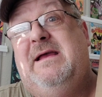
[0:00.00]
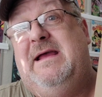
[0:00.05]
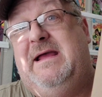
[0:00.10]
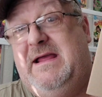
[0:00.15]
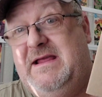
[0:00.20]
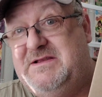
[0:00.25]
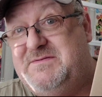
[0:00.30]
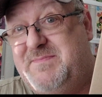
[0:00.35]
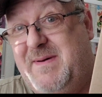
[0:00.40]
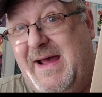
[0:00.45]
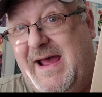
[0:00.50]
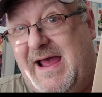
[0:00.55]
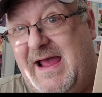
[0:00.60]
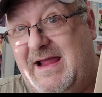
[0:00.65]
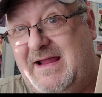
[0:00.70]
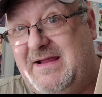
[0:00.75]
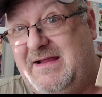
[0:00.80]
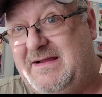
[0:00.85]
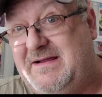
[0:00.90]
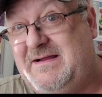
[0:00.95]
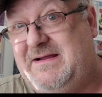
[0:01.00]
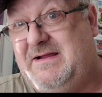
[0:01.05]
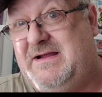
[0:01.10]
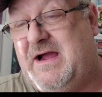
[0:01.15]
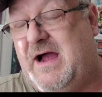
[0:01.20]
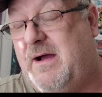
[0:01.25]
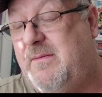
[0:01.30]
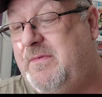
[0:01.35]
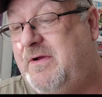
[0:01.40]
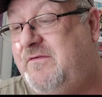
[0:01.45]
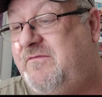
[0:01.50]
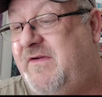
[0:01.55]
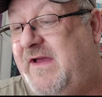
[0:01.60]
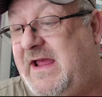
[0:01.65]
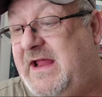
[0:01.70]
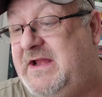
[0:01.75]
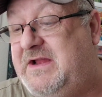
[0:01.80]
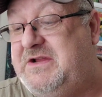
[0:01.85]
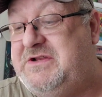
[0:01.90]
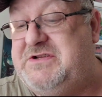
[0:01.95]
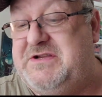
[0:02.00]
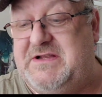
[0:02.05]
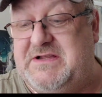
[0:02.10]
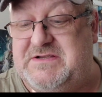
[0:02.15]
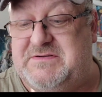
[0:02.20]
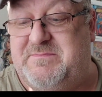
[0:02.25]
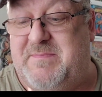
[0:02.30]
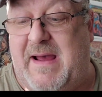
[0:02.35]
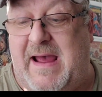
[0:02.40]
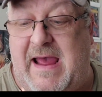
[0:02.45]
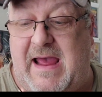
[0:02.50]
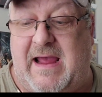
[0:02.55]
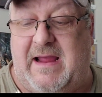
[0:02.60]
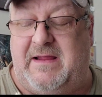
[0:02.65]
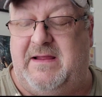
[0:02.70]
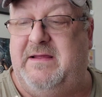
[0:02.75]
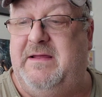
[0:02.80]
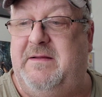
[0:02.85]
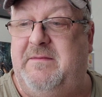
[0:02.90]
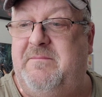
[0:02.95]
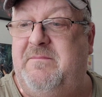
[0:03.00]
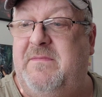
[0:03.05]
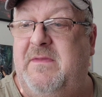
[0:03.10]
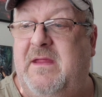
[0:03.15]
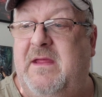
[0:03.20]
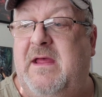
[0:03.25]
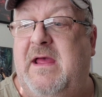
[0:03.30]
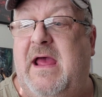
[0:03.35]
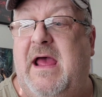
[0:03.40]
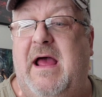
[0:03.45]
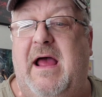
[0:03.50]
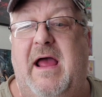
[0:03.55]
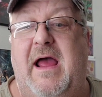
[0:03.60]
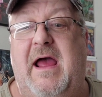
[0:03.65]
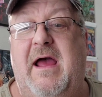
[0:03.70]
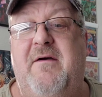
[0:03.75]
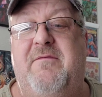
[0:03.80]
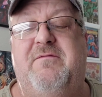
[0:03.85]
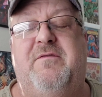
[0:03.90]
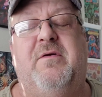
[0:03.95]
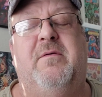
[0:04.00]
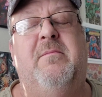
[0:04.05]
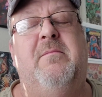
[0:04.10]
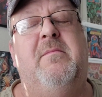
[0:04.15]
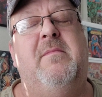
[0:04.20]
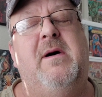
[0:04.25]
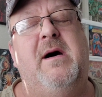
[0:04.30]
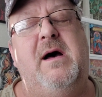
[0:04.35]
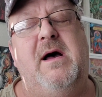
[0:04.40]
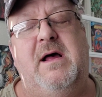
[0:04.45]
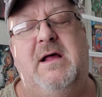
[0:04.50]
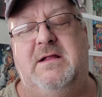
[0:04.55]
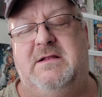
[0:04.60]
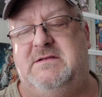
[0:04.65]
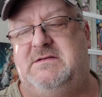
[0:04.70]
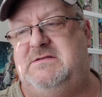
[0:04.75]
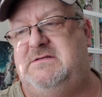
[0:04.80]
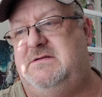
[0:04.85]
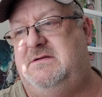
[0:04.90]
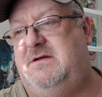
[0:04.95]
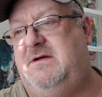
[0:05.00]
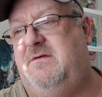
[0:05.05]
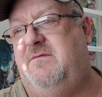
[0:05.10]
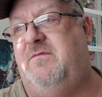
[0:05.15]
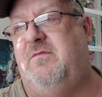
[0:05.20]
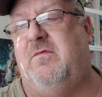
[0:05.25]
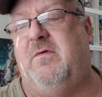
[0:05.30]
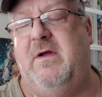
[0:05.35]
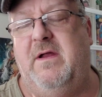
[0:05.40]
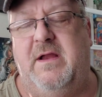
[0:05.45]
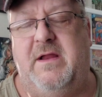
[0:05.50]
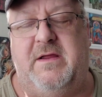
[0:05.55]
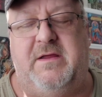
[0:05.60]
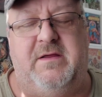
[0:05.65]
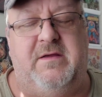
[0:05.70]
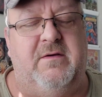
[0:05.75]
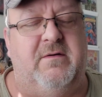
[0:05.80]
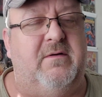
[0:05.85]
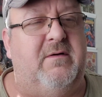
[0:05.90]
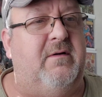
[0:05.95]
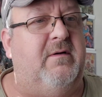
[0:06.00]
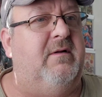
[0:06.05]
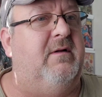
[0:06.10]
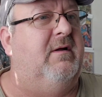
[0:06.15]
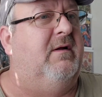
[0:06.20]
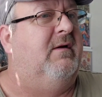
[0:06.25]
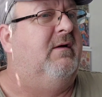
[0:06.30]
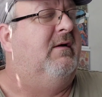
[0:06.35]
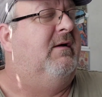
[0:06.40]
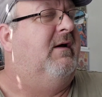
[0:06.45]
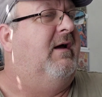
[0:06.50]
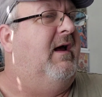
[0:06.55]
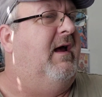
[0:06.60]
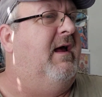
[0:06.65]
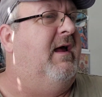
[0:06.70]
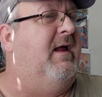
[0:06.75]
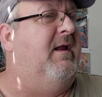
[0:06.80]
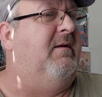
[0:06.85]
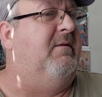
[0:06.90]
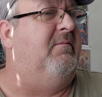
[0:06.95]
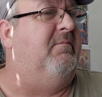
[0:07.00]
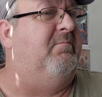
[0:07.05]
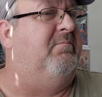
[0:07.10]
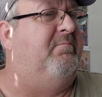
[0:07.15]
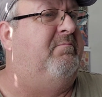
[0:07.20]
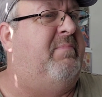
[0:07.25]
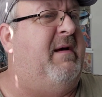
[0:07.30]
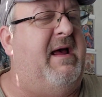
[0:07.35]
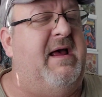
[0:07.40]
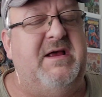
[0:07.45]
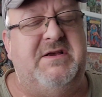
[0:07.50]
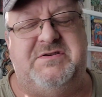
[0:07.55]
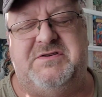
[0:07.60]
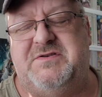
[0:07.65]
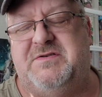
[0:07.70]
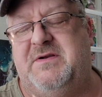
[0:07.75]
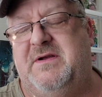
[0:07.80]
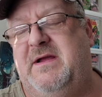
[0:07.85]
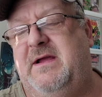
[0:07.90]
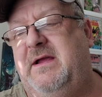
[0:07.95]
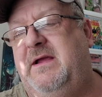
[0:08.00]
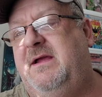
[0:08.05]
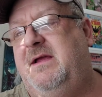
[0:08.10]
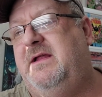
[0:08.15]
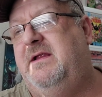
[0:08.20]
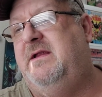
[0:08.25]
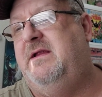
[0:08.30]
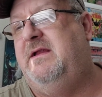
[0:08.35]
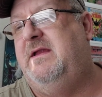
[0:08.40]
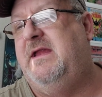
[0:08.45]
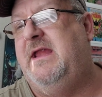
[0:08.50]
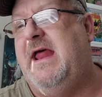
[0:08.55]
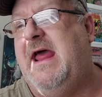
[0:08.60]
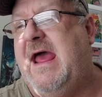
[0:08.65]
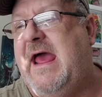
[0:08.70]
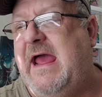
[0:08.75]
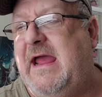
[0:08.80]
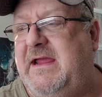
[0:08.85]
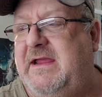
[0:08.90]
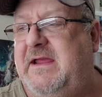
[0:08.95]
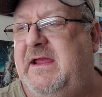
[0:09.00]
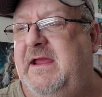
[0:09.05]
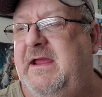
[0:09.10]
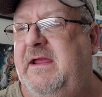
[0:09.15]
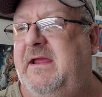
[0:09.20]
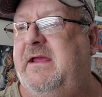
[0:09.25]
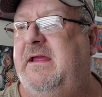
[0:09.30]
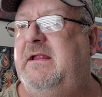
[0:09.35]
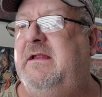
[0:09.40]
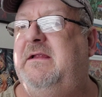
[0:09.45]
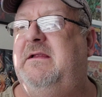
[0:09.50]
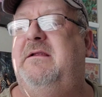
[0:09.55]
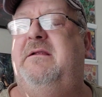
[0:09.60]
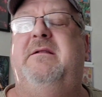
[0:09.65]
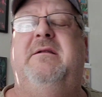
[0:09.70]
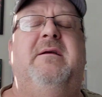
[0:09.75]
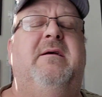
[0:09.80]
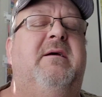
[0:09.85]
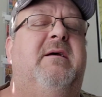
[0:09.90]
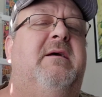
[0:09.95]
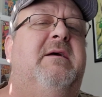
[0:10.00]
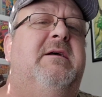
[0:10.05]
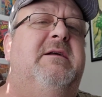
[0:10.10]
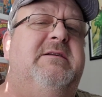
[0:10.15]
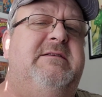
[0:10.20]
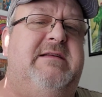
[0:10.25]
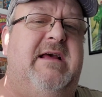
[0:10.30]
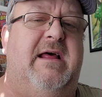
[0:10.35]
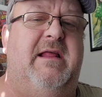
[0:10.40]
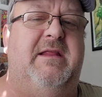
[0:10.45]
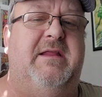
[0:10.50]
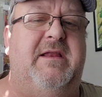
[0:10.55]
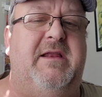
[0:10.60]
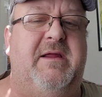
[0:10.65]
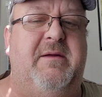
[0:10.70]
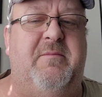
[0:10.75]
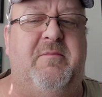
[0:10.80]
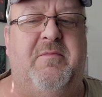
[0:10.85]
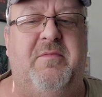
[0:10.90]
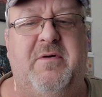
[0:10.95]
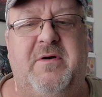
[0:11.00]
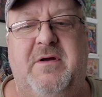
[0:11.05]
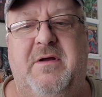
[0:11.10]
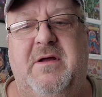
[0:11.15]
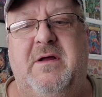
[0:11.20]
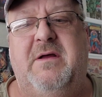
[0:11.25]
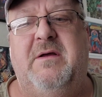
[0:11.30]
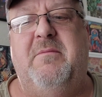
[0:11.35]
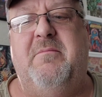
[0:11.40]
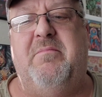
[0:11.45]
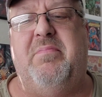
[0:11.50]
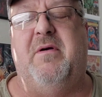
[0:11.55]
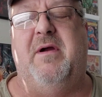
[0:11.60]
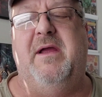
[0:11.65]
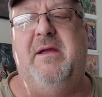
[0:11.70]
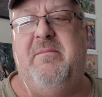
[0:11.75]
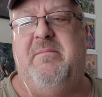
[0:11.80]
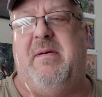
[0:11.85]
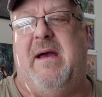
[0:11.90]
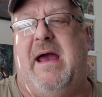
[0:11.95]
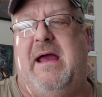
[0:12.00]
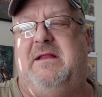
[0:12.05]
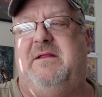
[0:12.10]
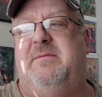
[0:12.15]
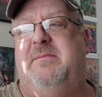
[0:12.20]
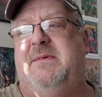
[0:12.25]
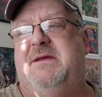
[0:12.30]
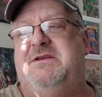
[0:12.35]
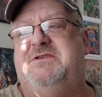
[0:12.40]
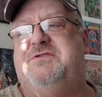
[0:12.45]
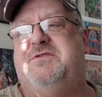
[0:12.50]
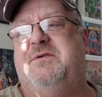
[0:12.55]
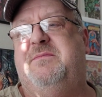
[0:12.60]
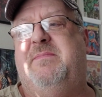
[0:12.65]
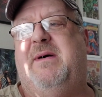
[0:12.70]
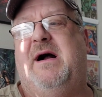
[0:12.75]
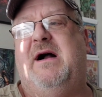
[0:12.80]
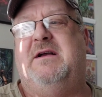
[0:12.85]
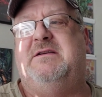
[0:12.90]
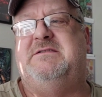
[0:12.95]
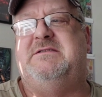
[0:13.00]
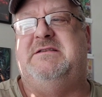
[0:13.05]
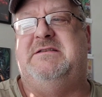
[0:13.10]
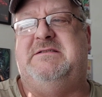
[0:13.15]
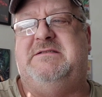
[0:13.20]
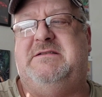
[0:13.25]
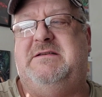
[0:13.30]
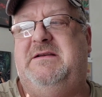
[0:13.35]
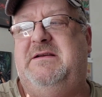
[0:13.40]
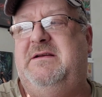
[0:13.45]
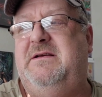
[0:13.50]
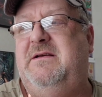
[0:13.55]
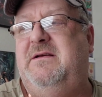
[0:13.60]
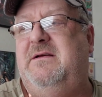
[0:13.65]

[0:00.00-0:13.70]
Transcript: he's back. Comic Vantage is back. After months of ridicule and pestering and nagging and telling him, bring back the mystery boxes,